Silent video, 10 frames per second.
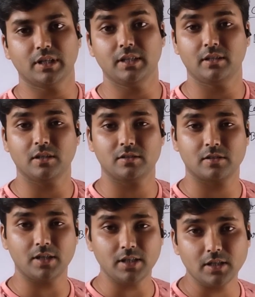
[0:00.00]
It
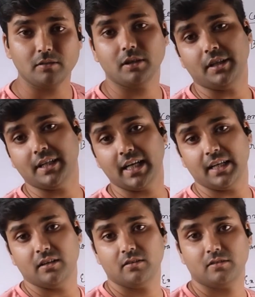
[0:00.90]
doesn't
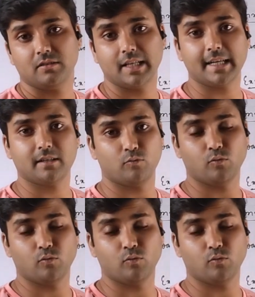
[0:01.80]
intend that